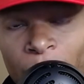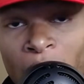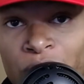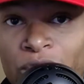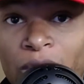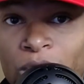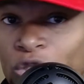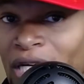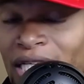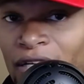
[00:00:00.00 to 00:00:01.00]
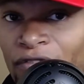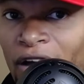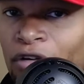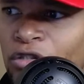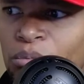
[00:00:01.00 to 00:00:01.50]
while Trump was trying to get a
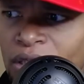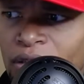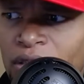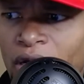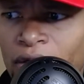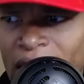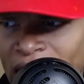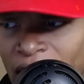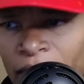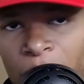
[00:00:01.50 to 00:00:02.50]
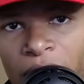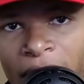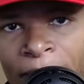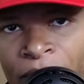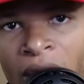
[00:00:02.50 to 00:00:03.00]
$500 billion economic plan.